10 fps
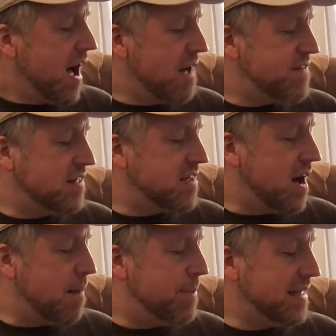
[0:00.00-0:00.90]
I felt
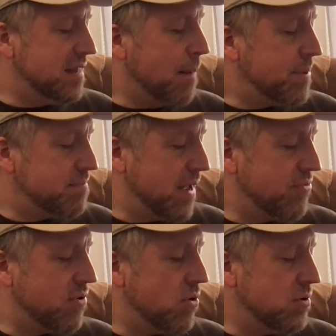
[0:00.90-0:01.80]
a big lump in my
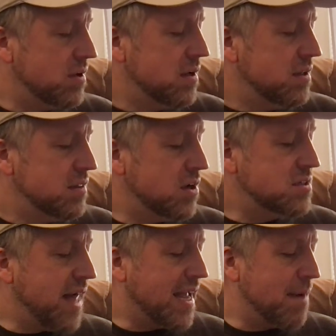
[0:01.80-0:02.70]
throat. Looks
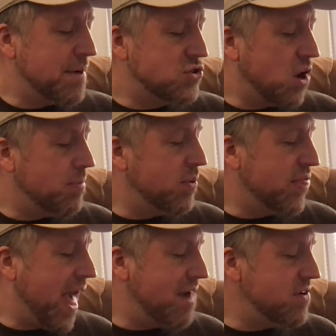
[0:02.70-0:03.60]
like I'm in trouble with
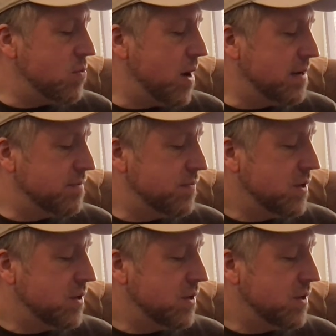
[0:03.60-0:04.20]
everyone.